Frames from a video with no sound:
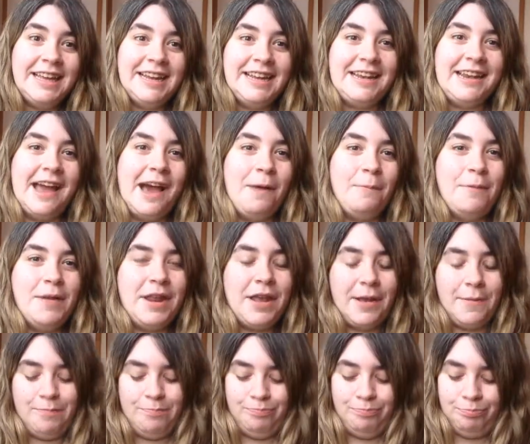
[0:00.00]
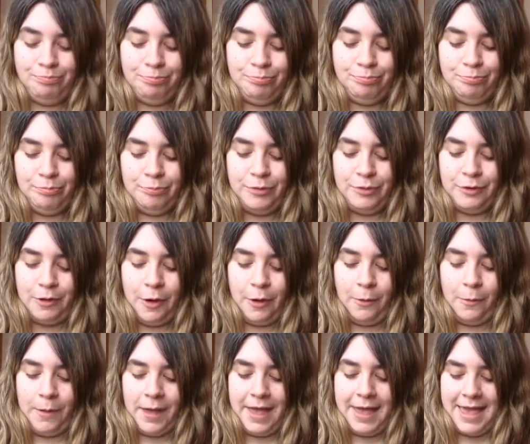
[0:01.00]
now, but
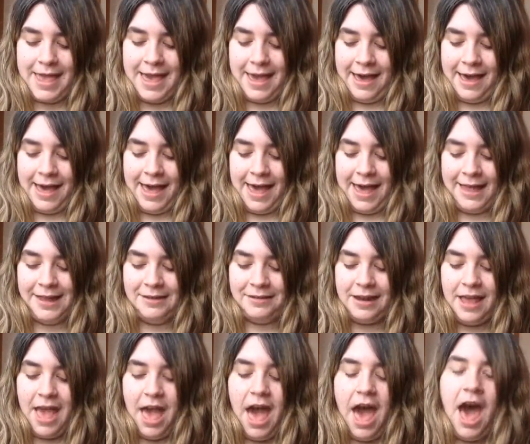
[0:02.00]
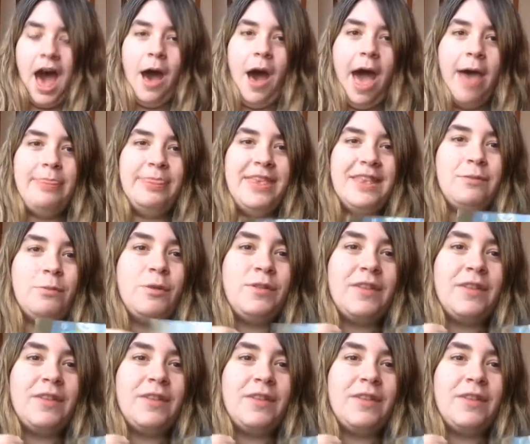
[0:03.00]
so yeah. And this